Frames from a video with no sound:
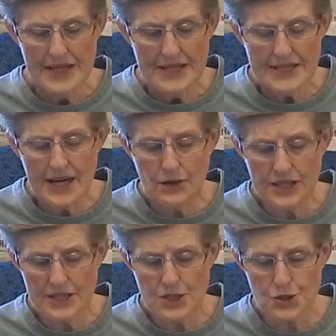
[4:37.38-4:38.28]
Down
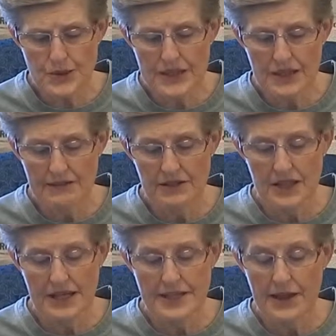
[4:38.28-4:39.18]
at street level,
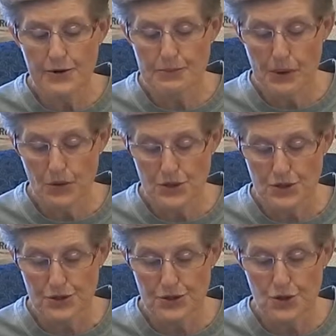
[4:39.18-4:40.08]
another
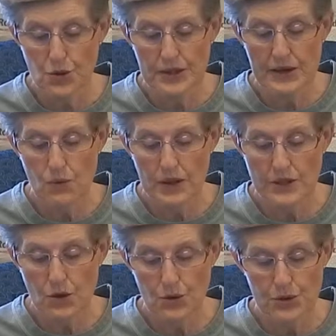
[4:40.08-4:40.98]
poster, torn at one
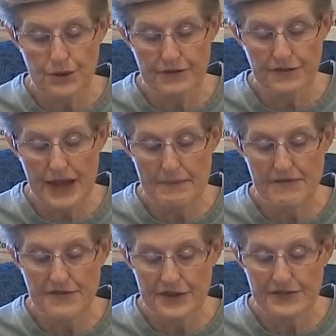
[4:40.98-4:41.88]
corner, flapped
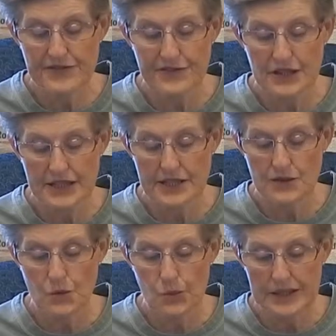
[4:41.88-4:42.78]
fitfully in
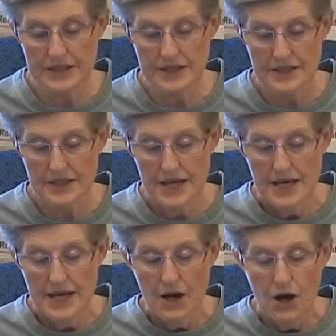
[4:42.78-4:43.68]
the wind,
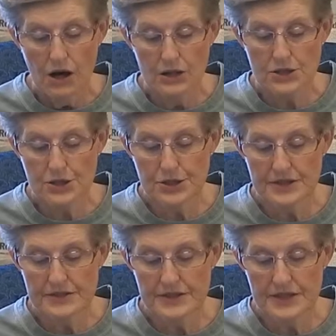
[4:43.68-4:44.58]

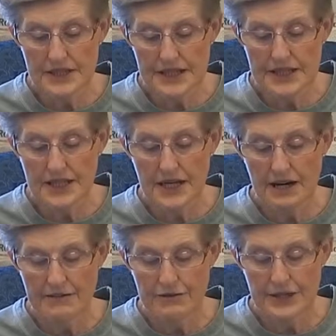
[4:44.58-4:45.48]
alternately
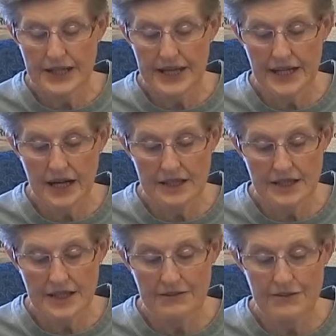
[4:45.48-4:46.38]
covering and
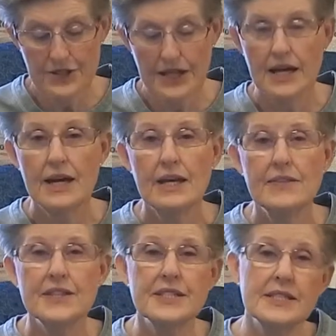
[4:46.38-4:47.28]
uncovering
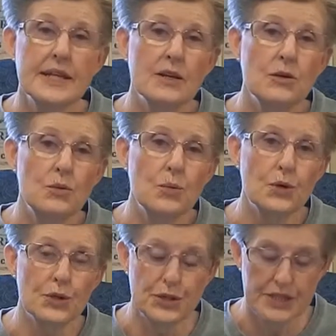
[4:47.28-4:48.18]
the single
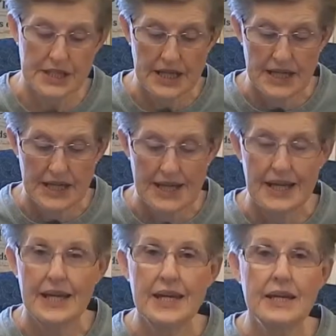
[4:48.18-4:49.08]
word,
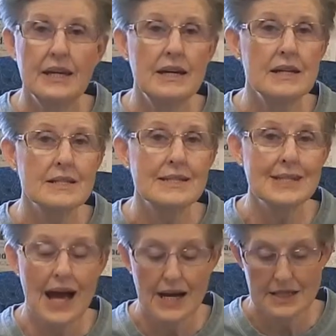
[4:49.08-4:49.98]

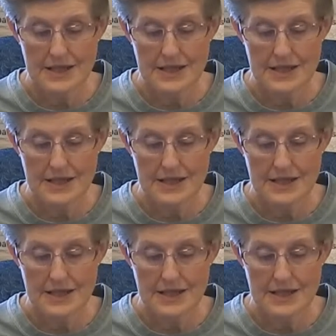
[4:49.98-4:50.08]
"Ingsoc."